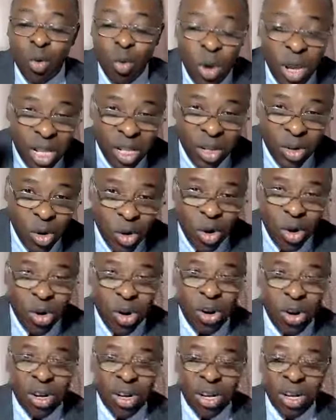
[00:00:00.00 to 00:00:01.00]
will go
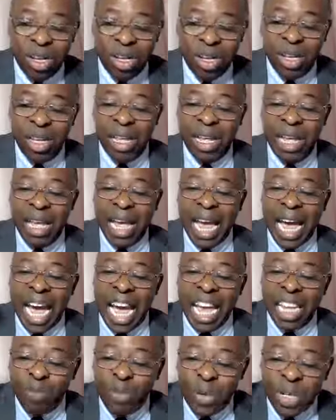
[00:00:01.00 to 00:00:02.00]
wrong
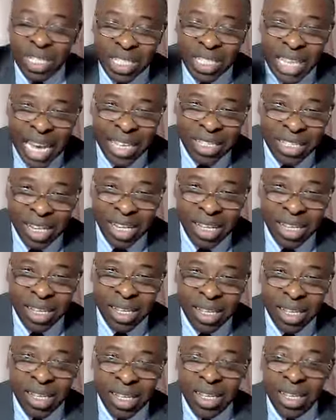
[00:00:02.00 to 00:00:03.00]
at precisely
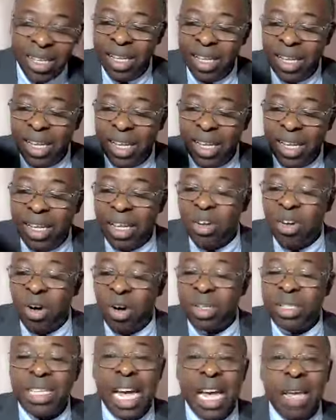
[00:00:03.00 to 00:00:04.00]
the
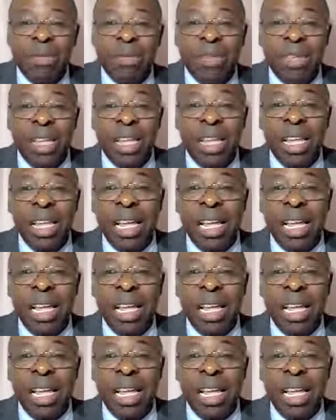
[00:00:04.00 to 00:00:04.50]
wrong time.